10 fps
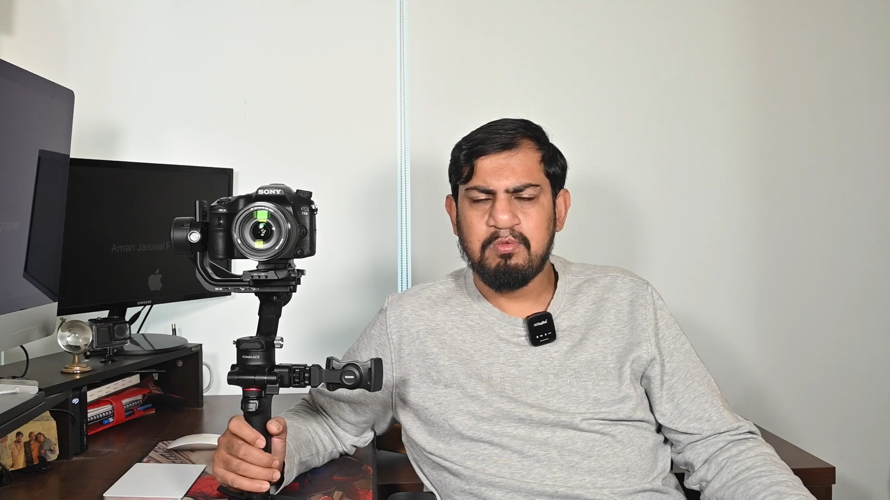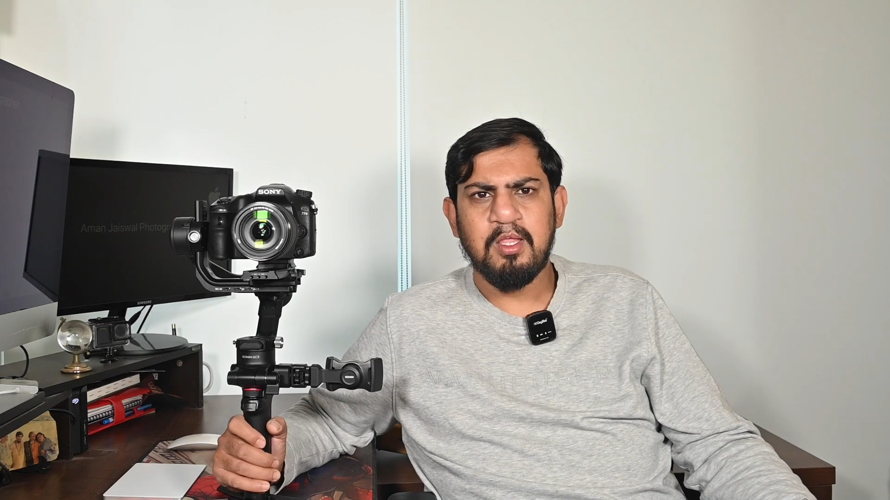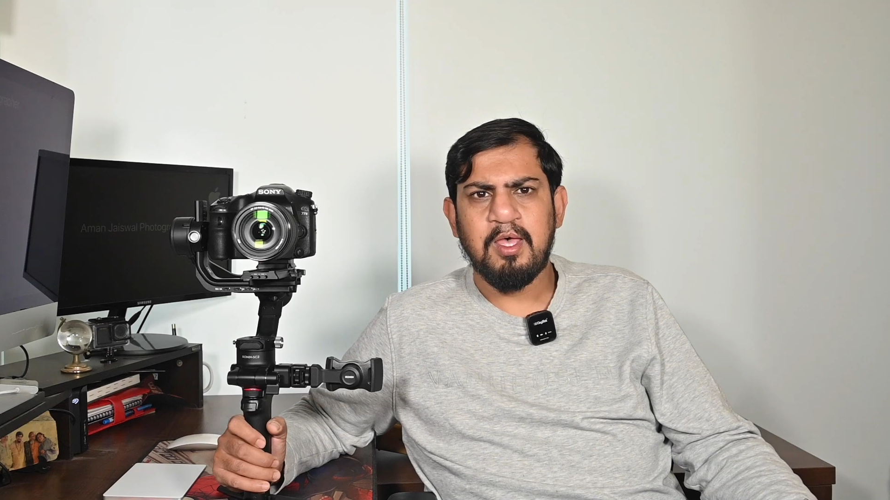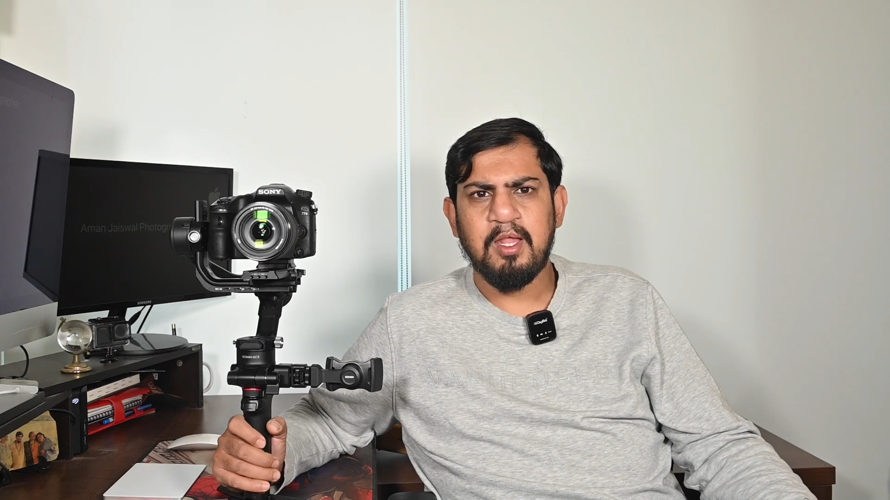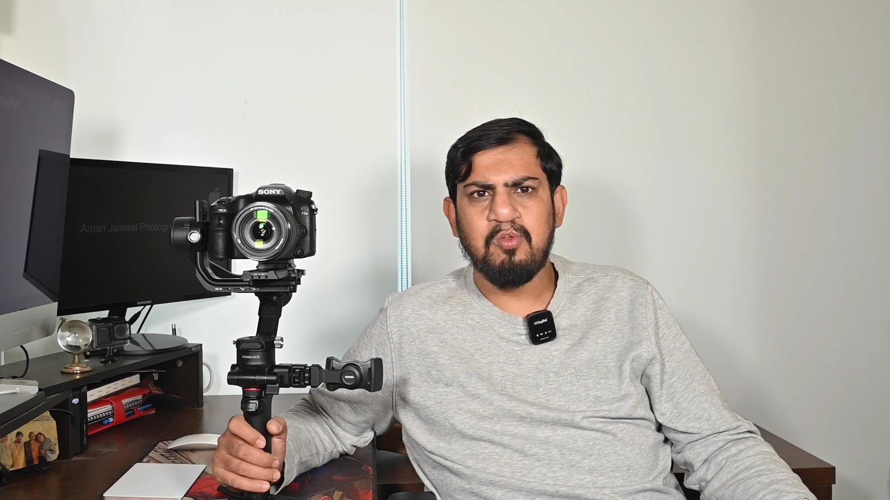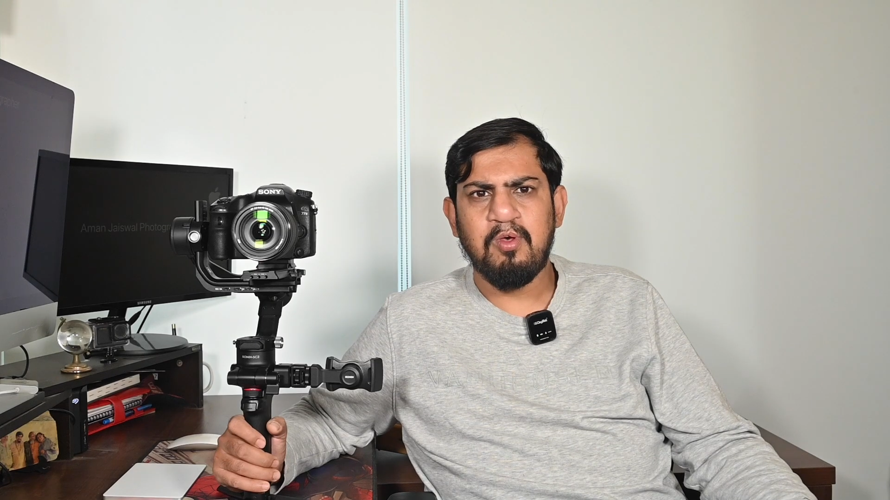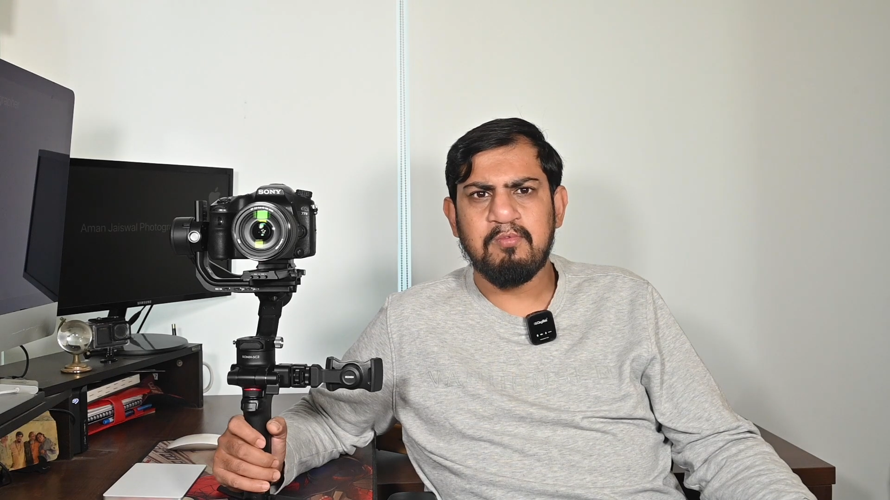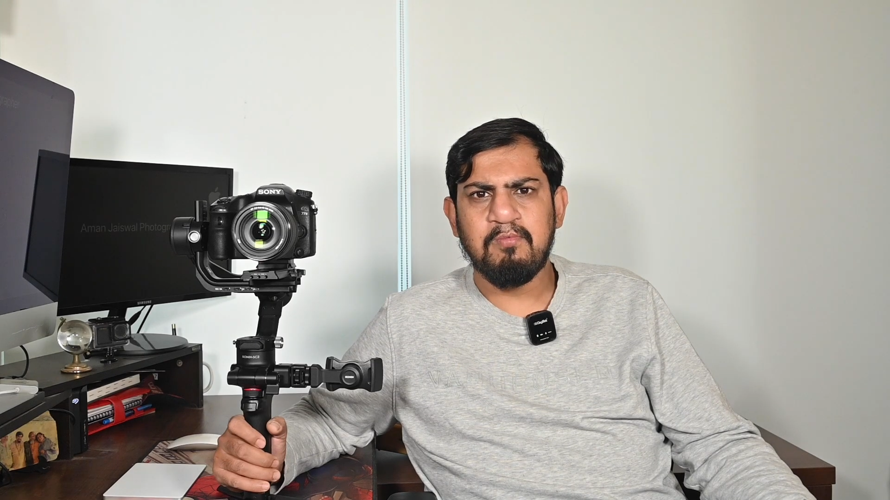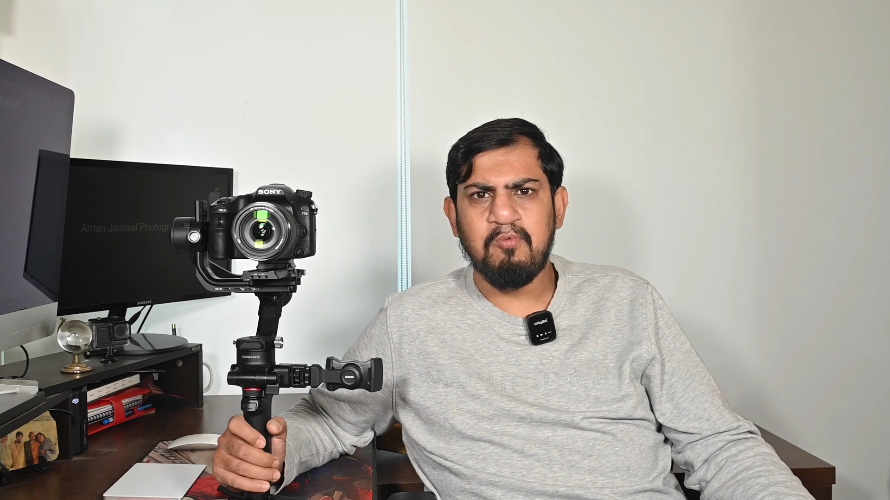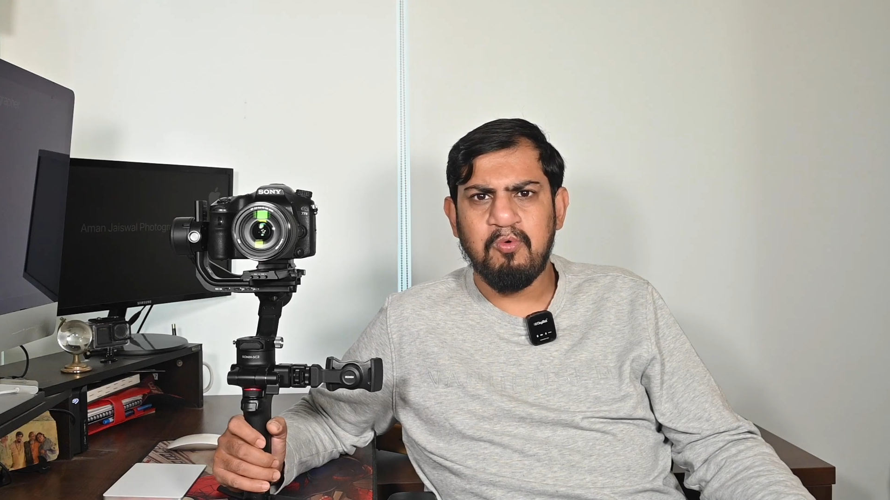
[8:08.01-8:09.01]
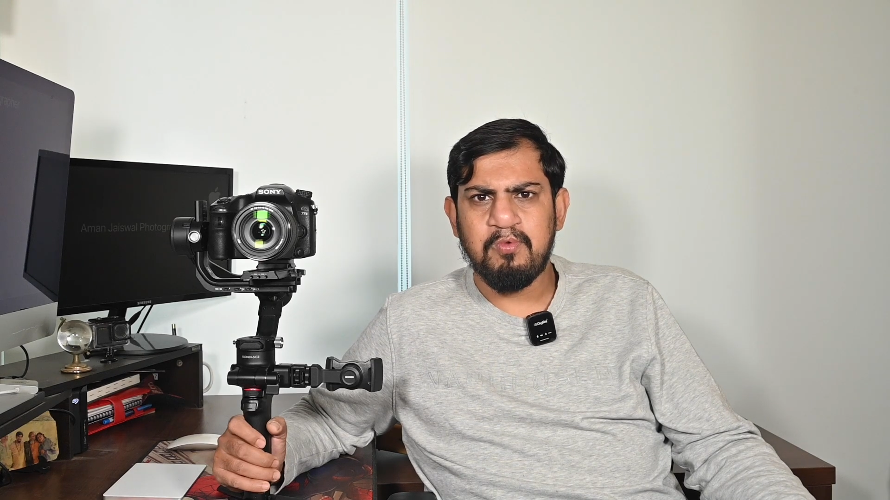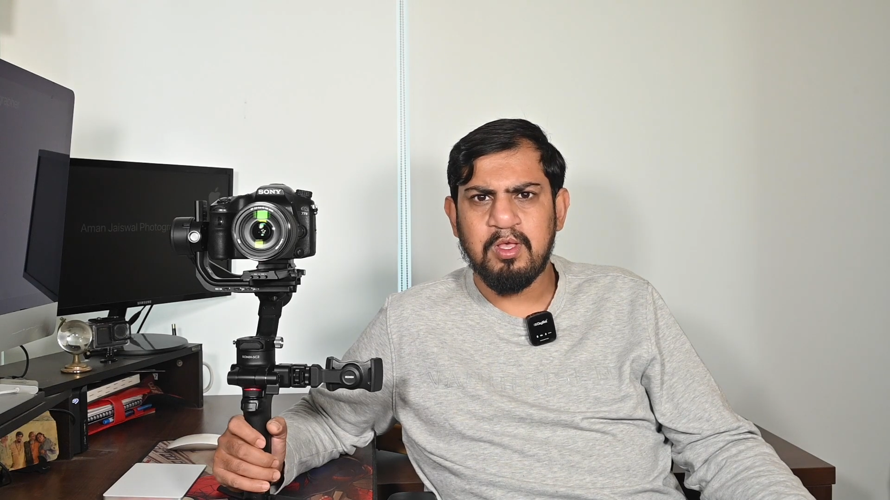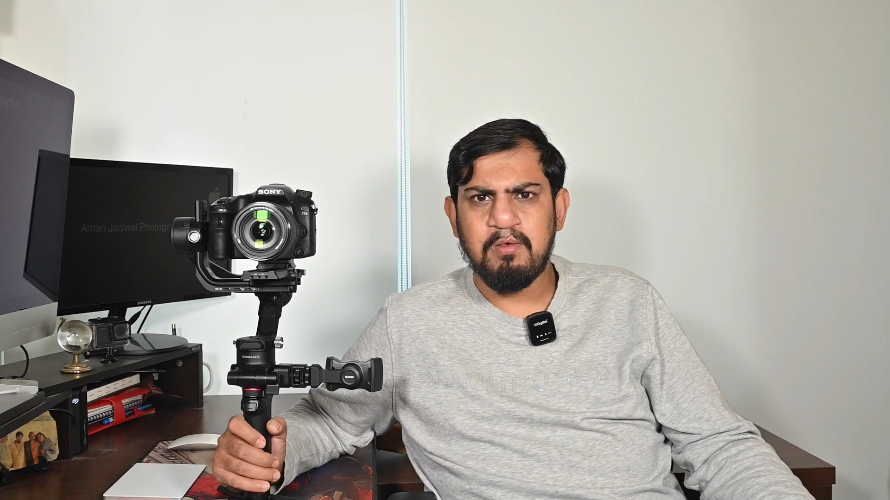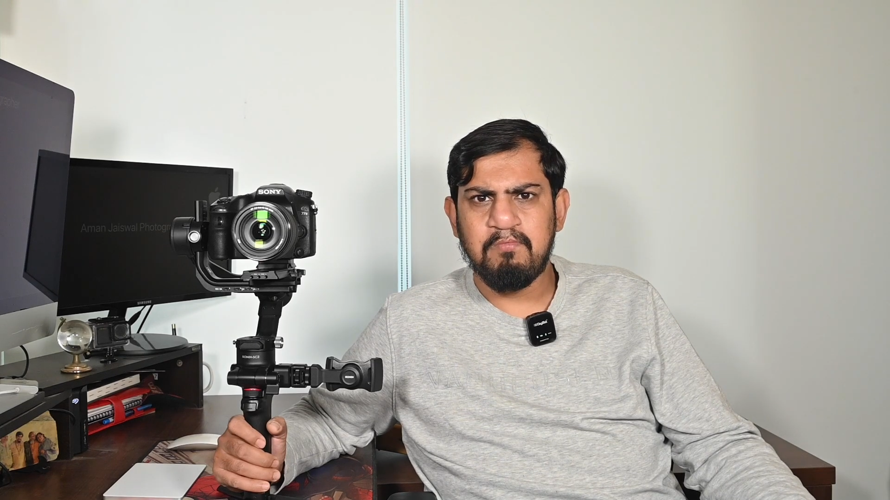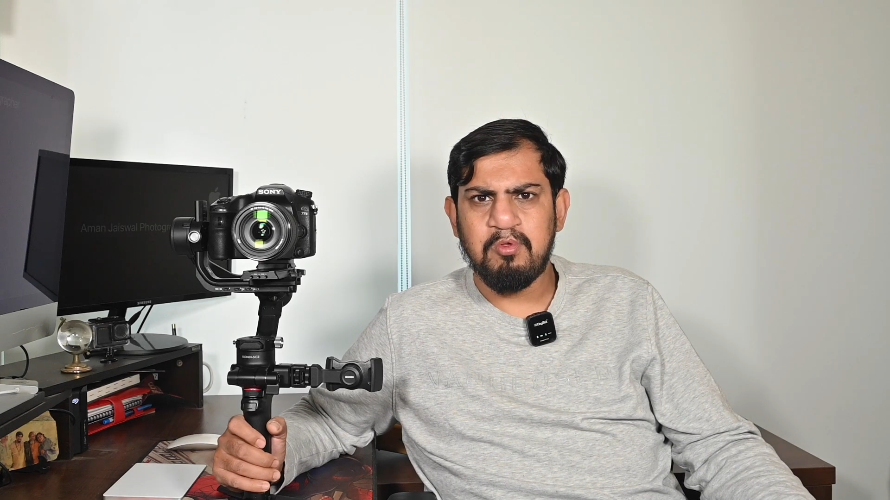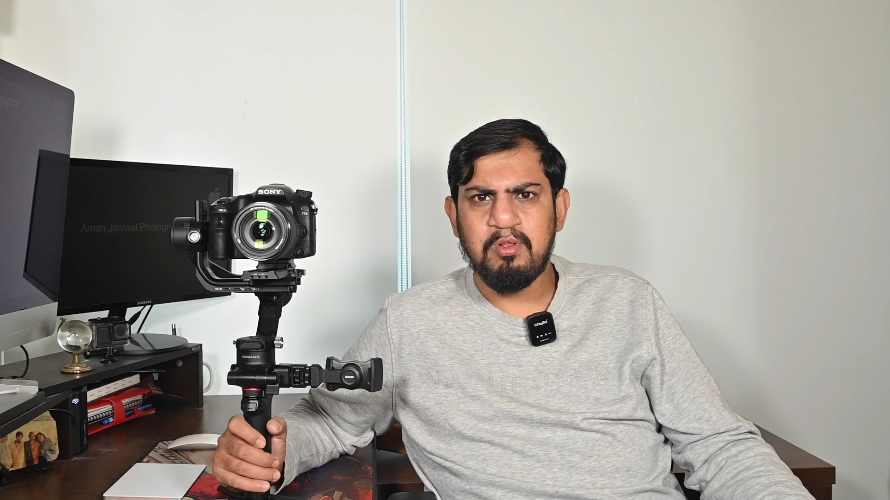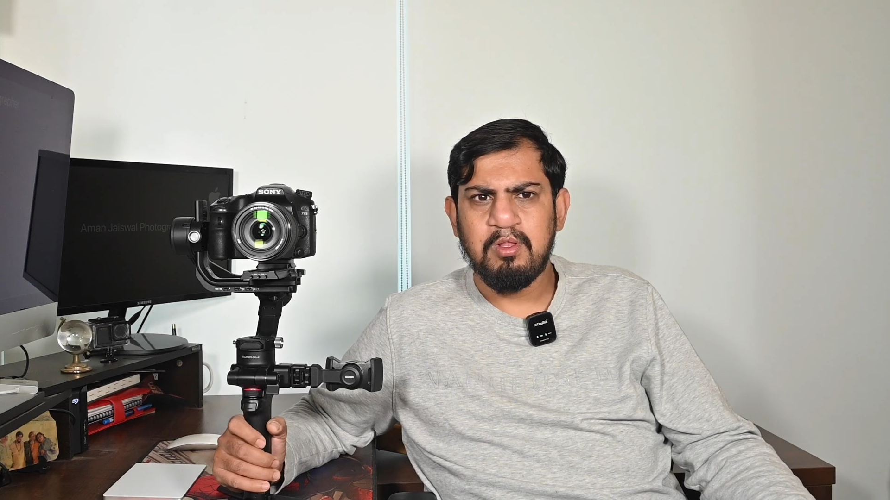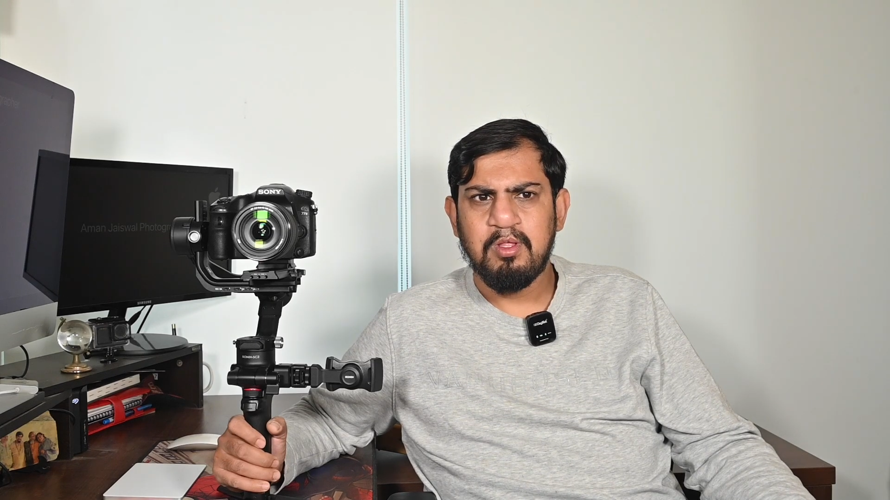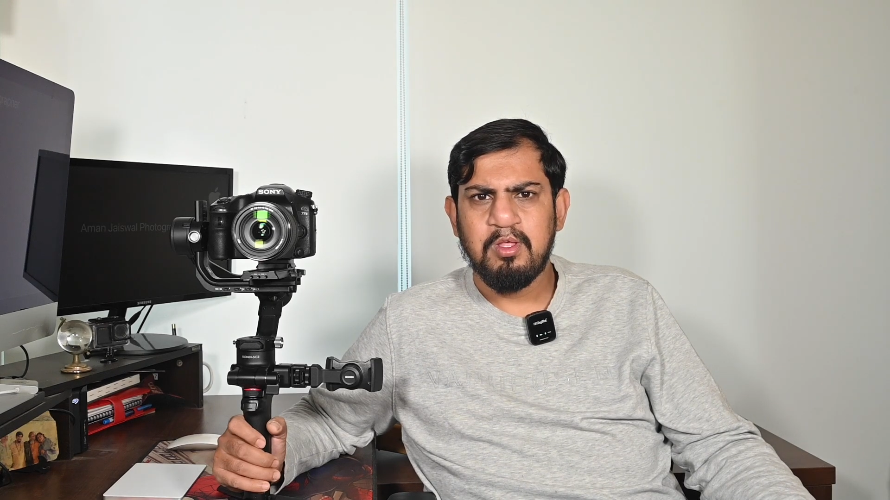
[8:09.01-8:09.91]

and you have to move the gimbal